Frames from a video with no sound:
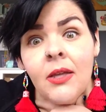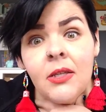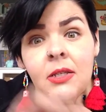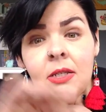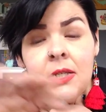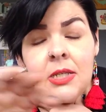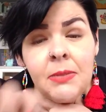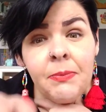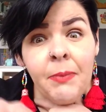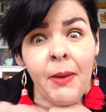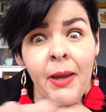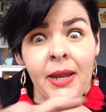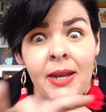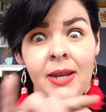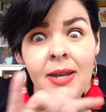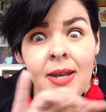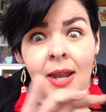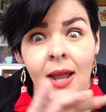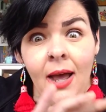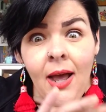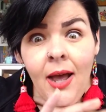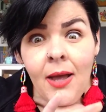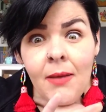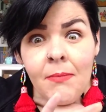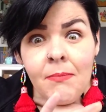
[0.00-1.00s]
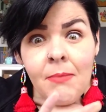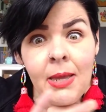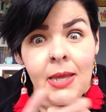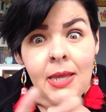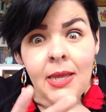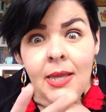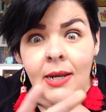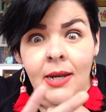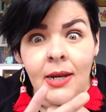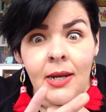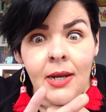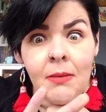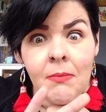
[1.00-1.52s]
Despite not
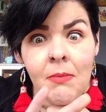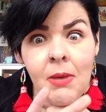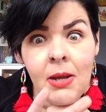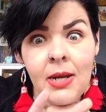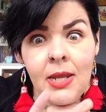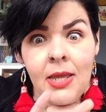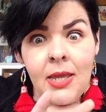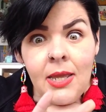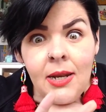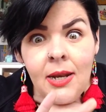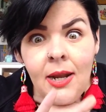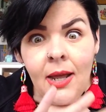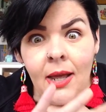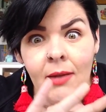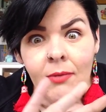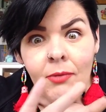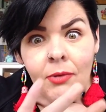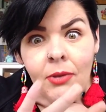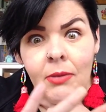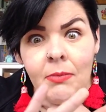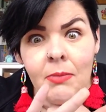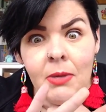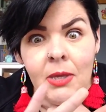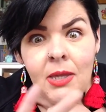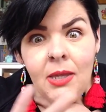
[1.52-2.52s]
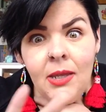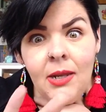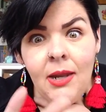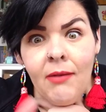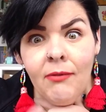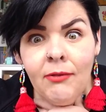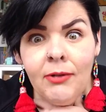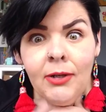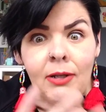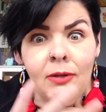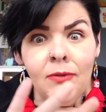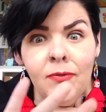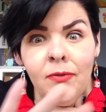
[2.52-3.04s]
making any money and not really
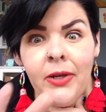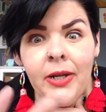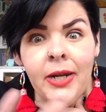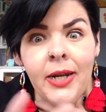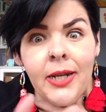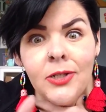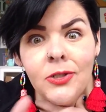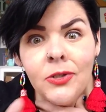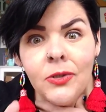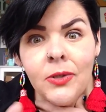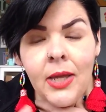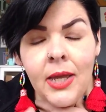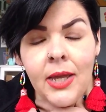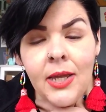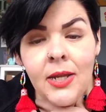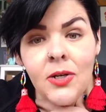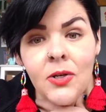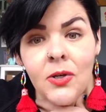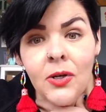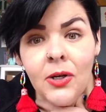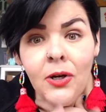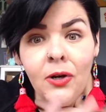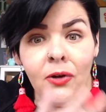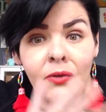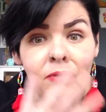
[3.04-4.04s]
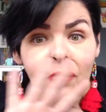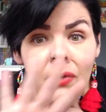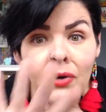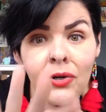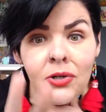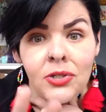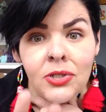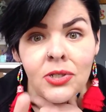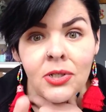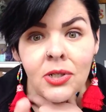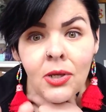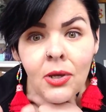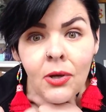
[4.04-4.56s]
having any financial gain during her
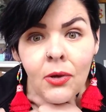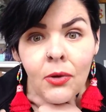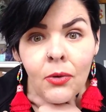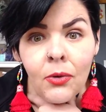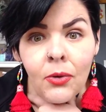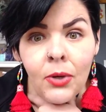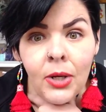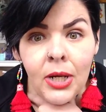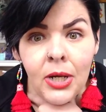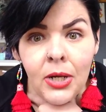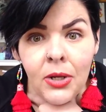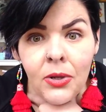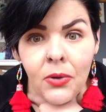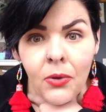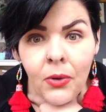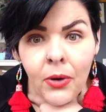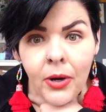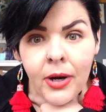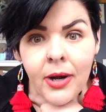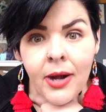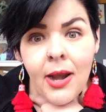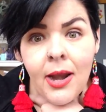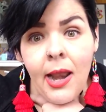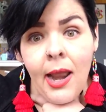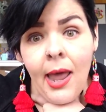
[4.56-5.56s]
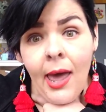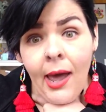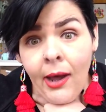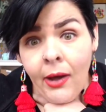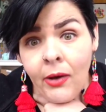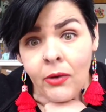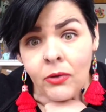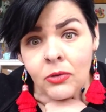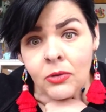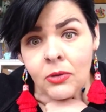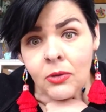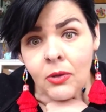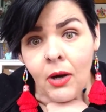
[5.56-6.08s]
first go in New York,
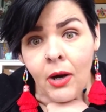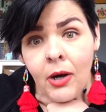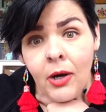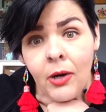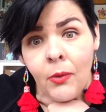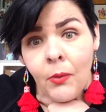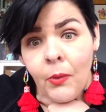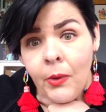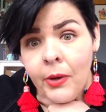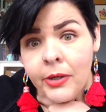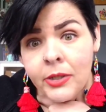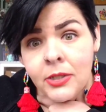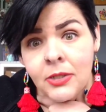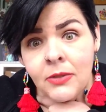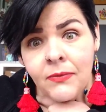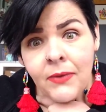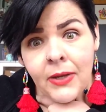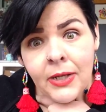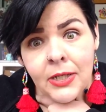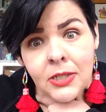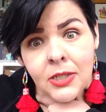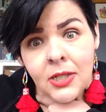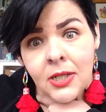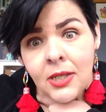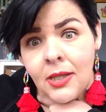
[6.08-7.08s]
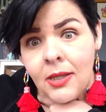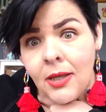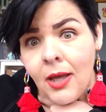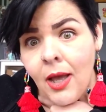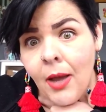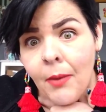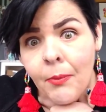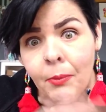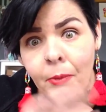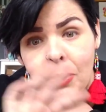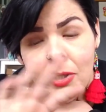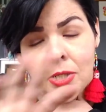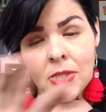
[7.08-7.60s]
now her works fetch
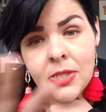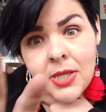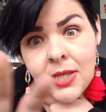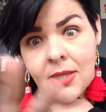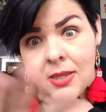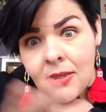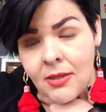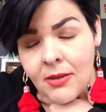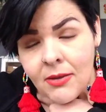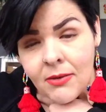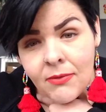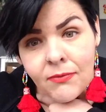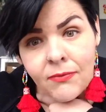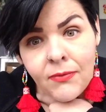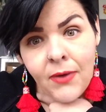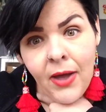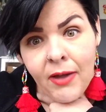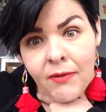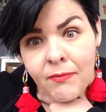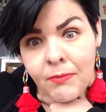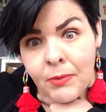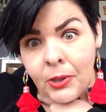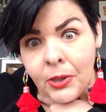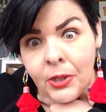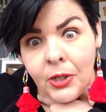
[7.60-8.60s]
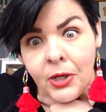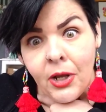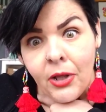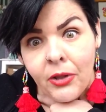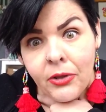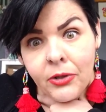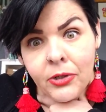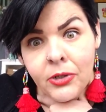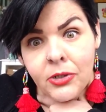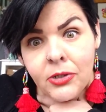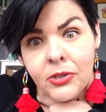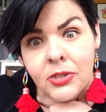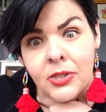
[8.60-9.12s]
upwards in the $5 million
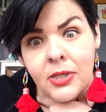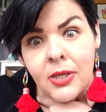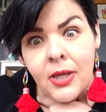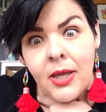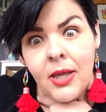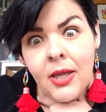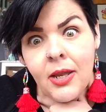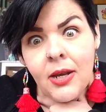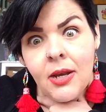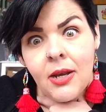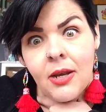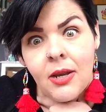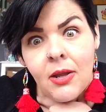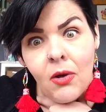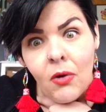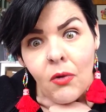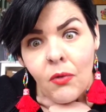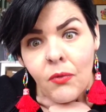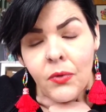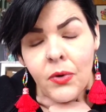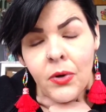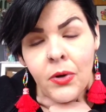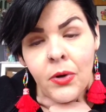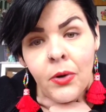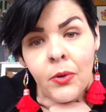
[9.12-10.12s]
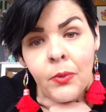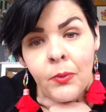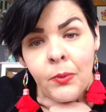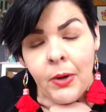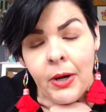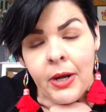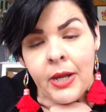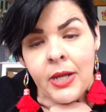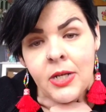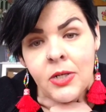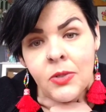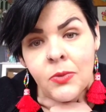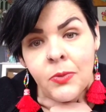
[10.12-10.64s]
and over
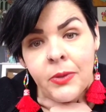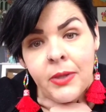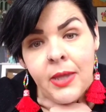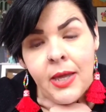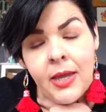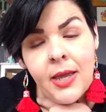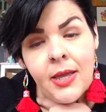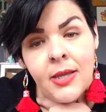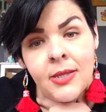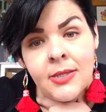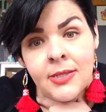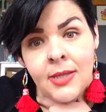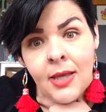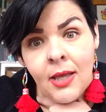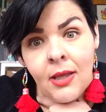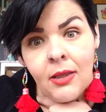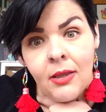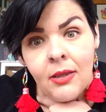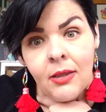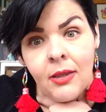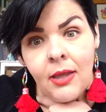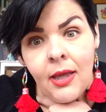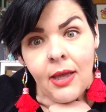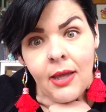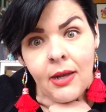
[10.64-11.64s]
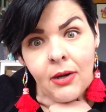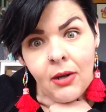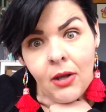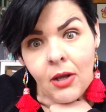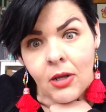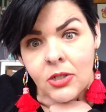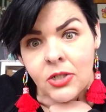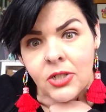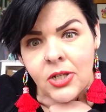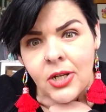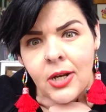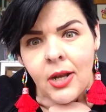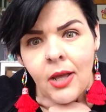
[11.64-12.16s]
range when they sell at
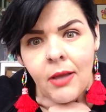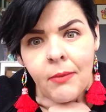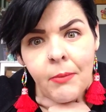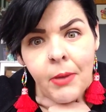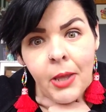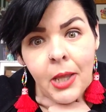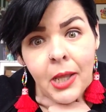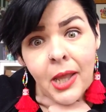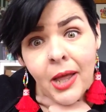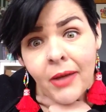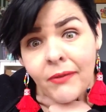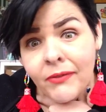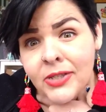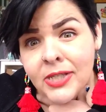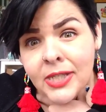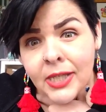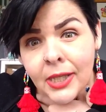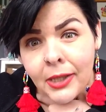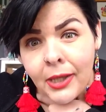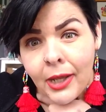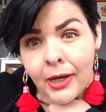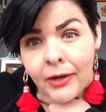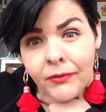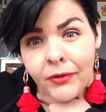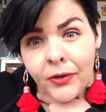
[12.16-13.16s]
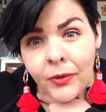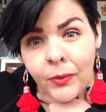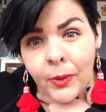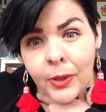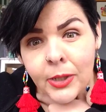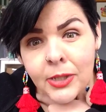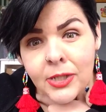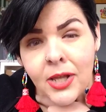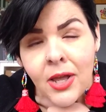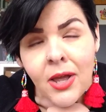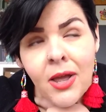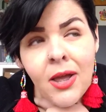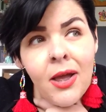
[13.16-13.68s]
auction. Obviously, a lot of her
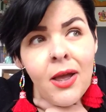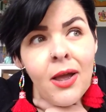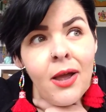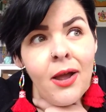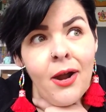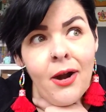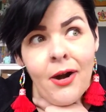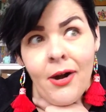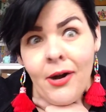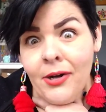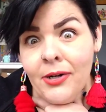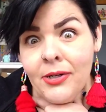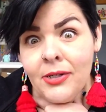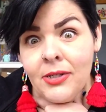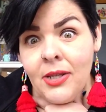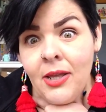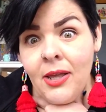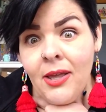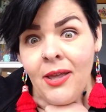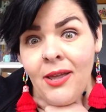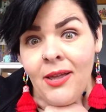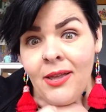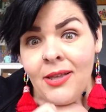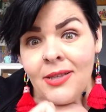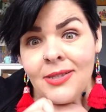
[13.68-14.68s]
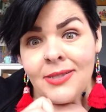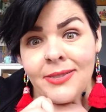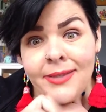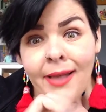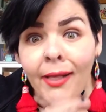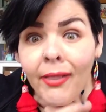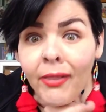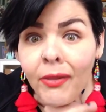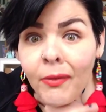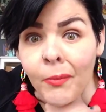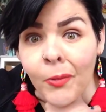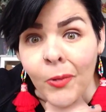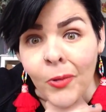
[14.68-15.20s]
works aren't
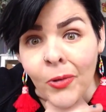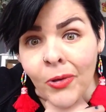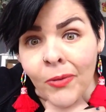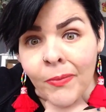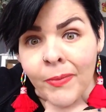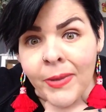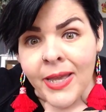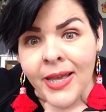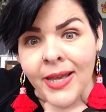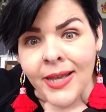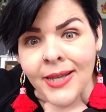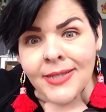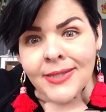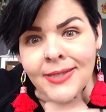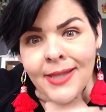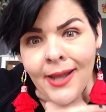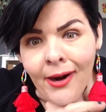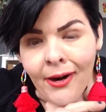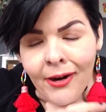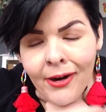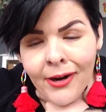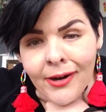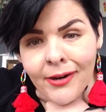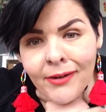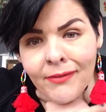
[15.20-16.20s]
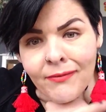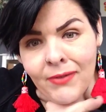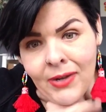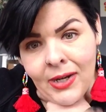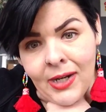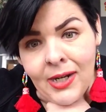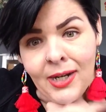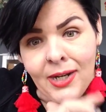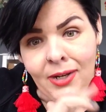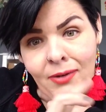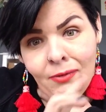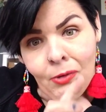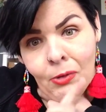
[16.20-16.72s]
sellable because they are
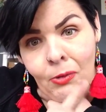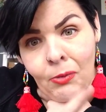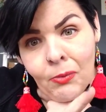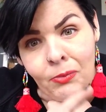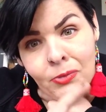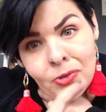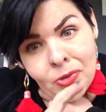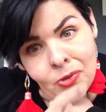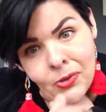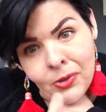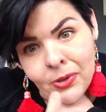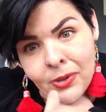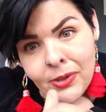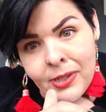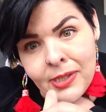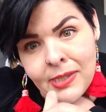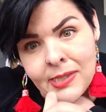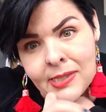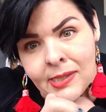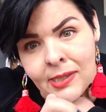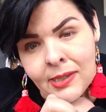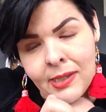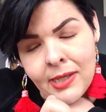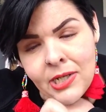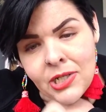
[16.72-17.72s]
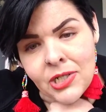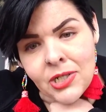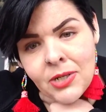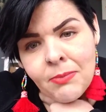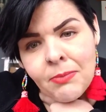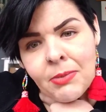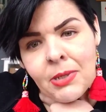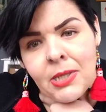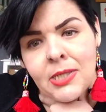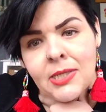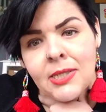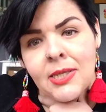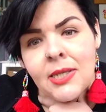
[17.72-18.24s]
infinity rooms or installation
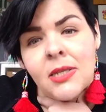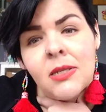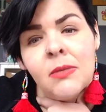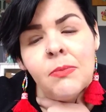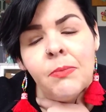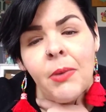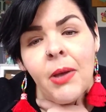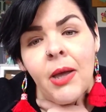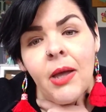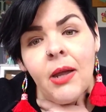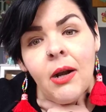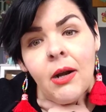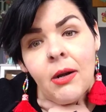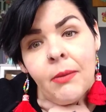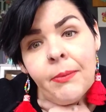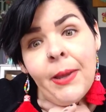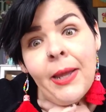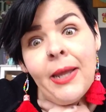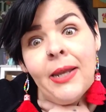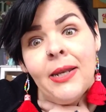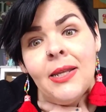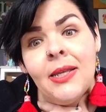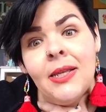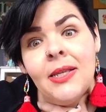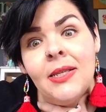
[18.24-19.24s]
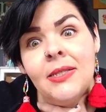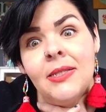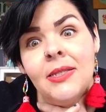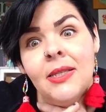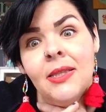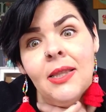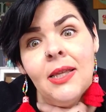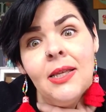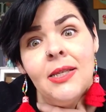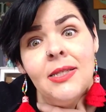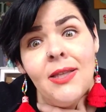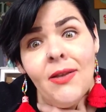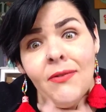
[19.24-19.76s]
pieces, but her paintings and
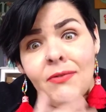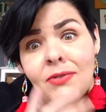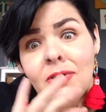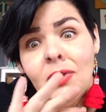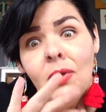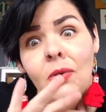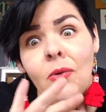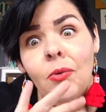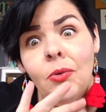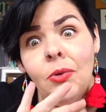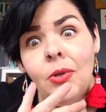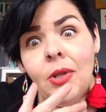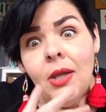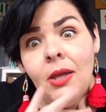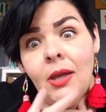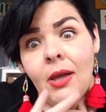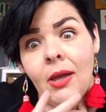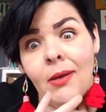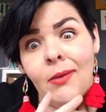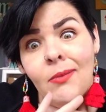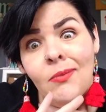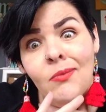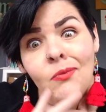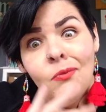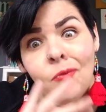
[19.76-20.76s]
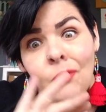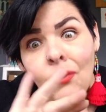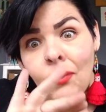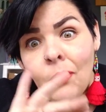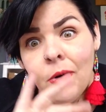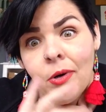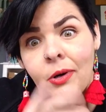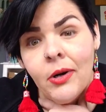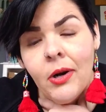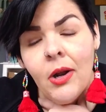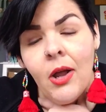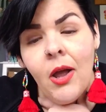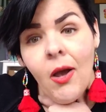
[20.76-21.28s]
things have sold
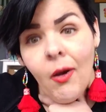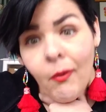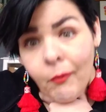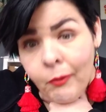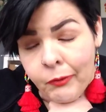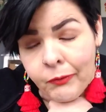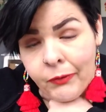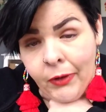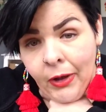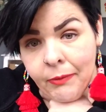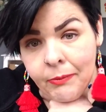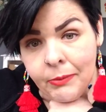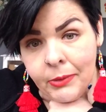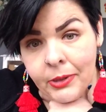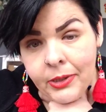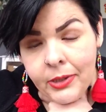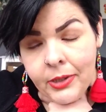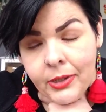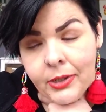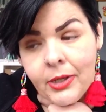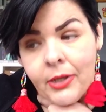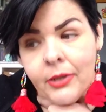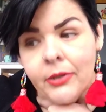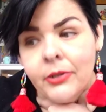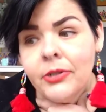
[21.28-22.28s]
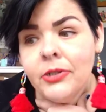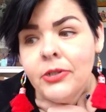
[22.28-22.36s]
for over $5 million.